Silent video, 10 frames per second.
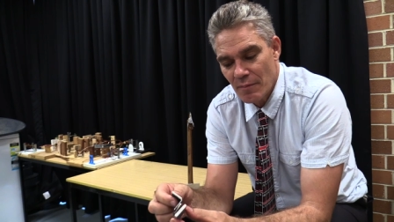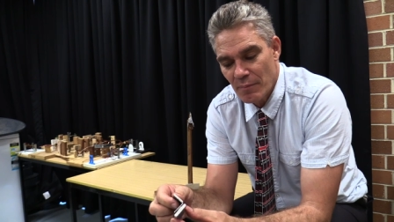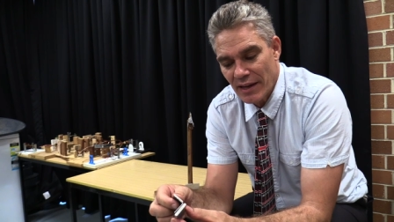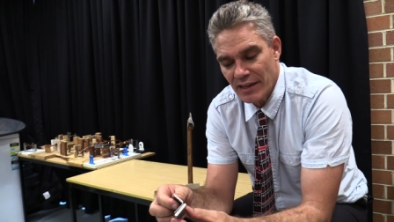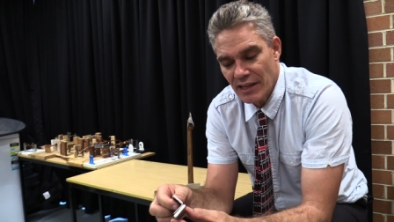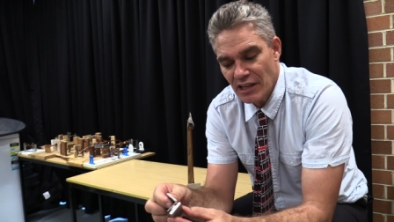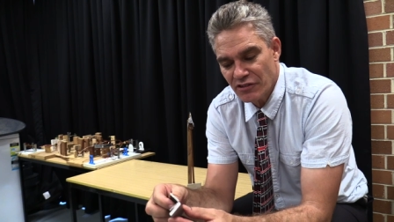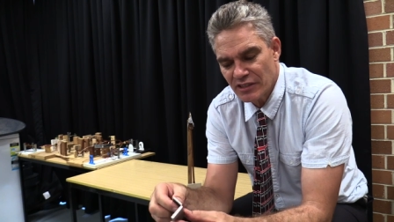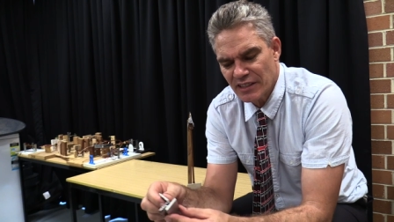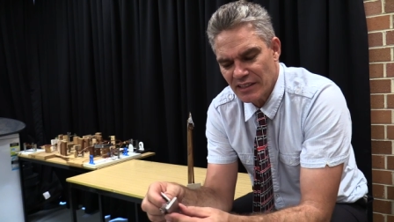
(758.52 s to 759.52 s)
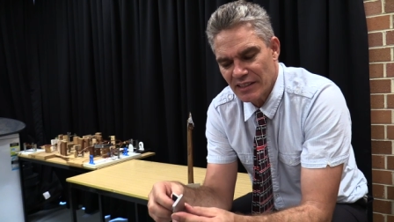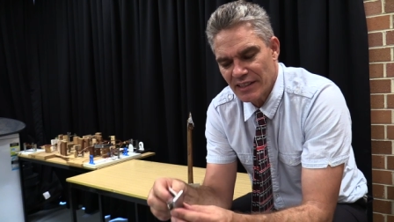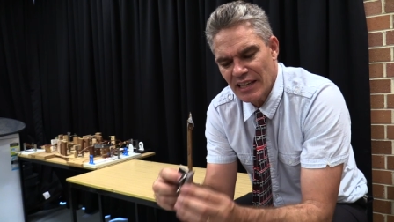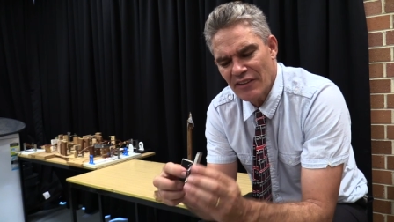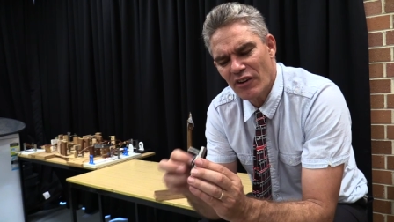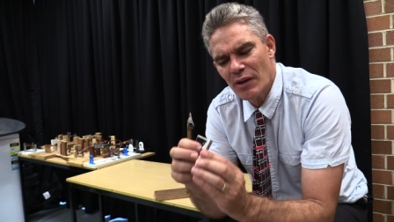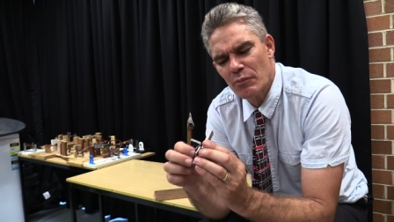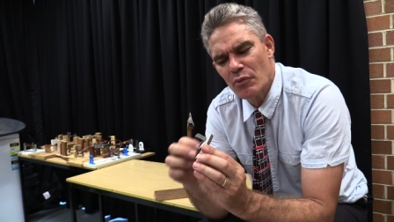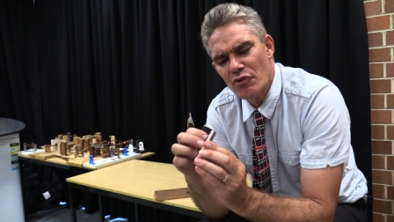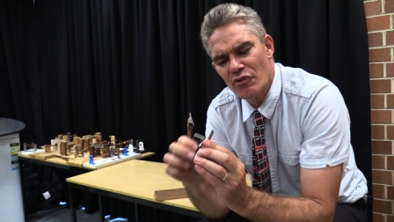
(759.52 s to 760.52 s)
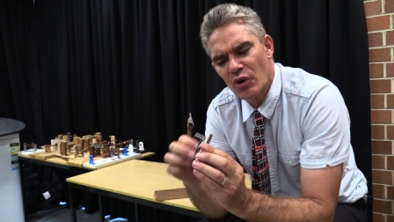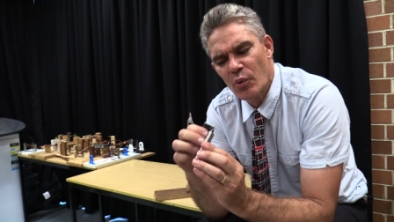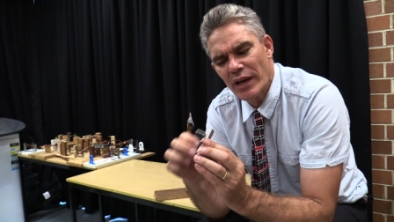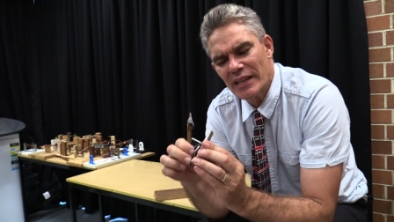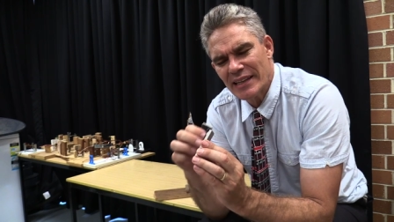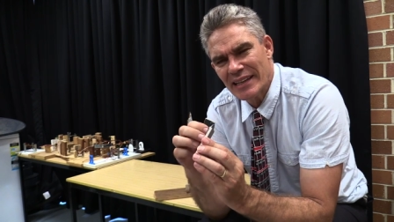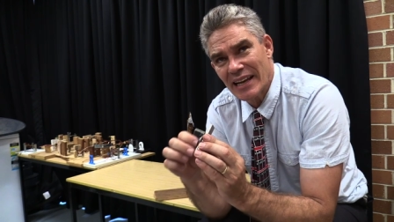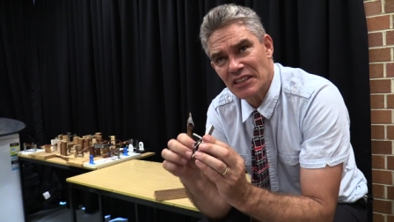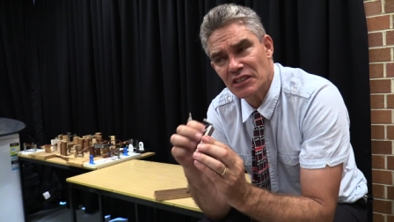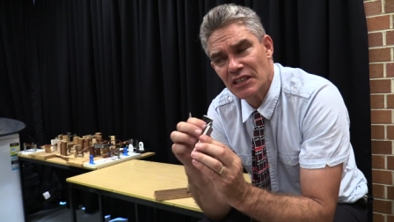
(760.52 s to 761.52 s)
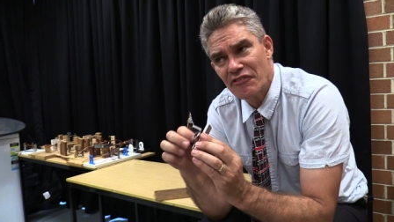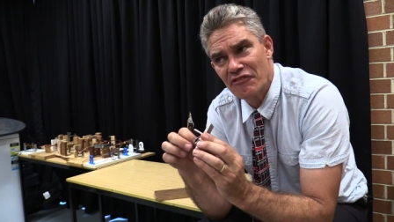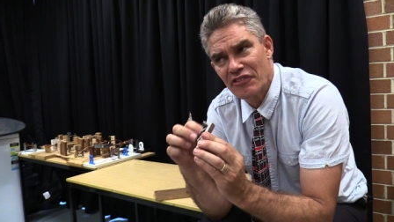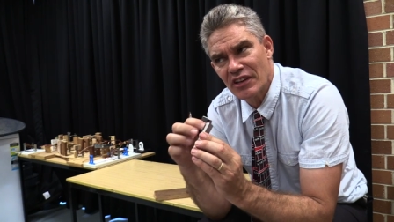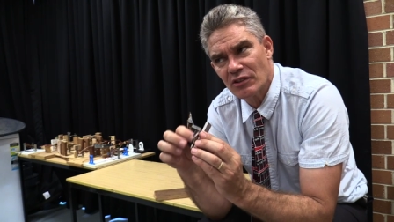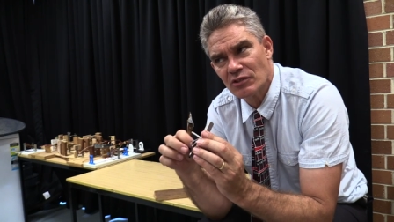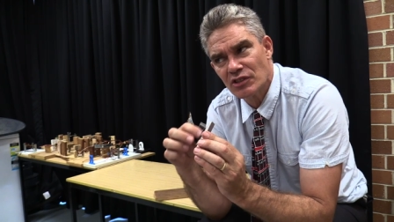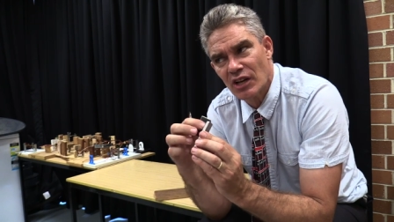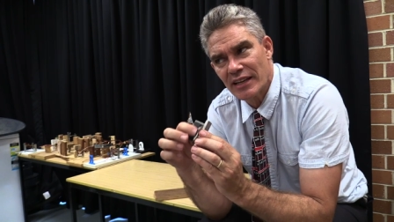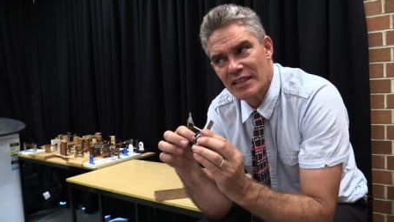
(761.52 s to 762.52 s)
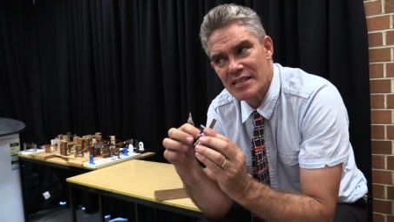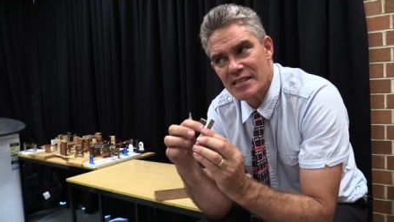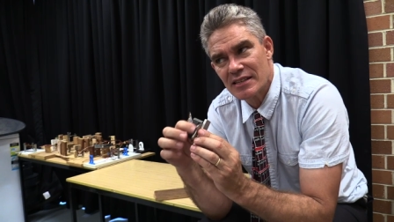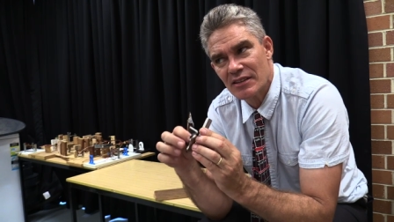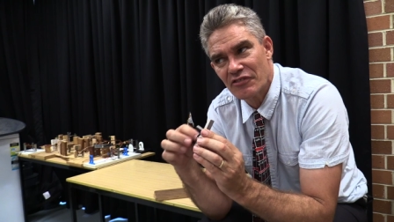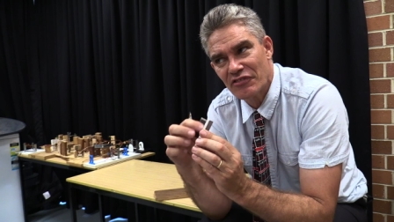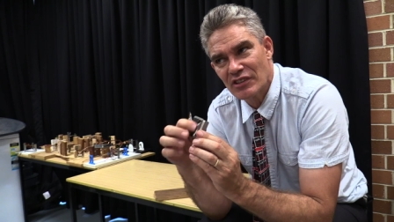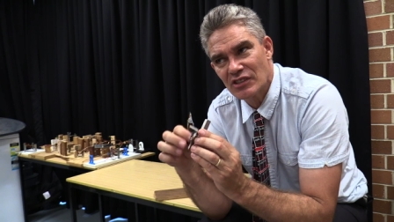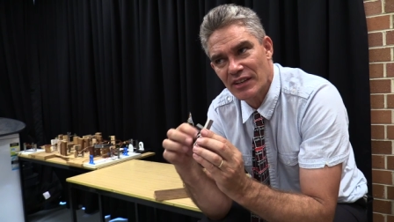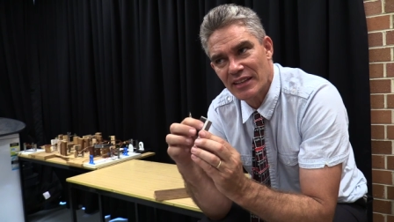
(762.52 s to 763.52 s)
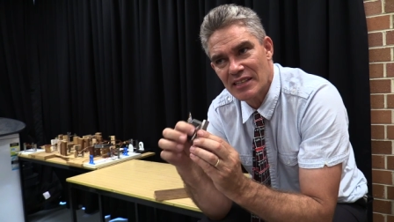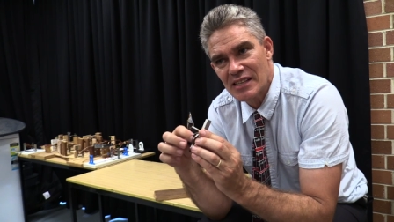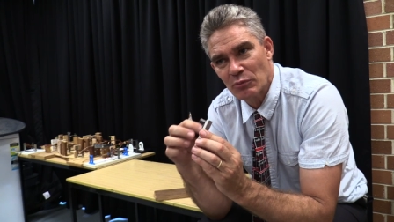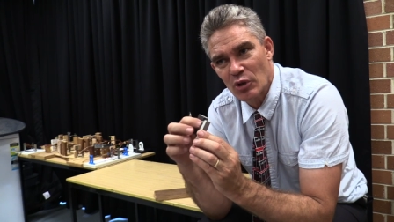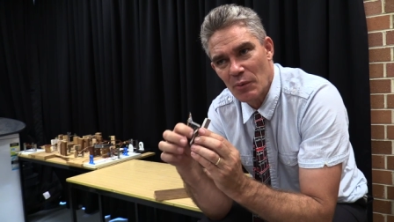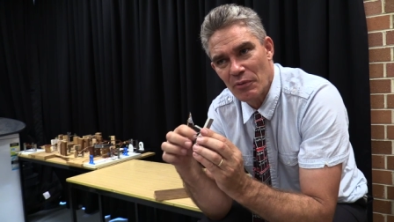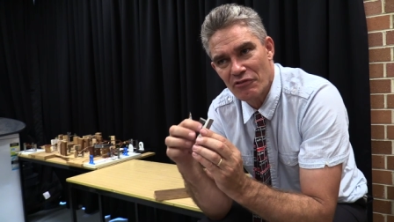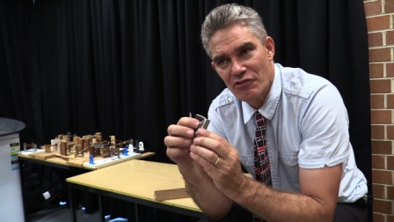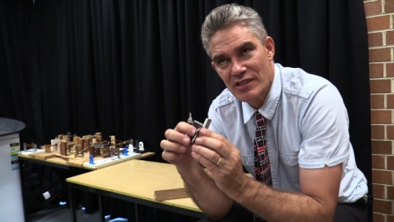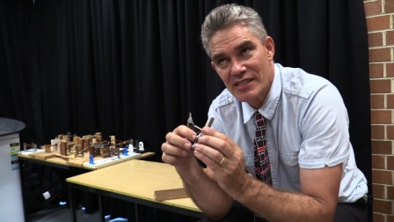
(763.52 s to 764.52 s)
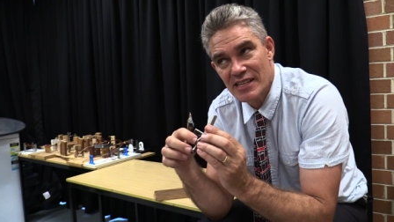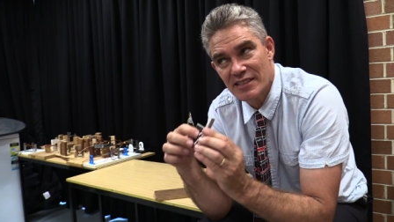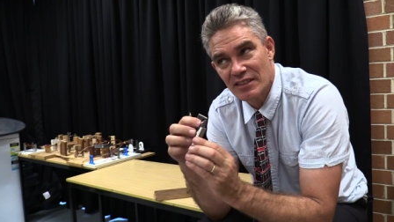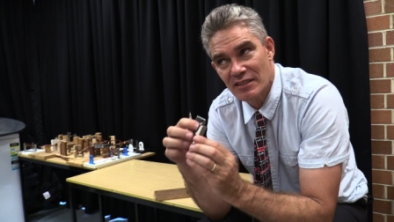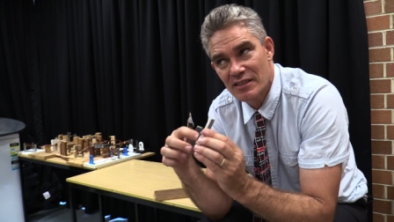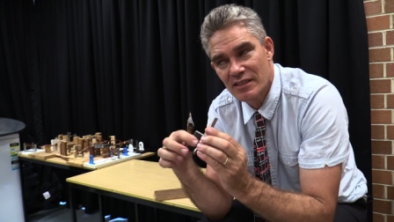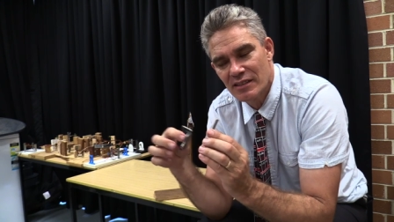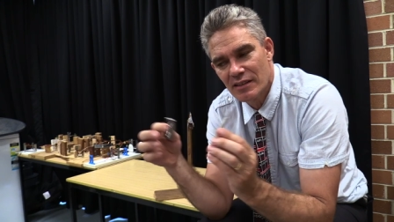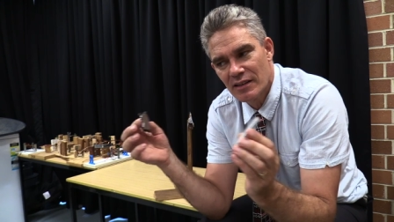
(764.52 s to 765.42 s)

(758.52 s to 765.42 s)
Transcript: but interestingly, if I move it quickly, it actually feels like, it feels like there's some type of resistance.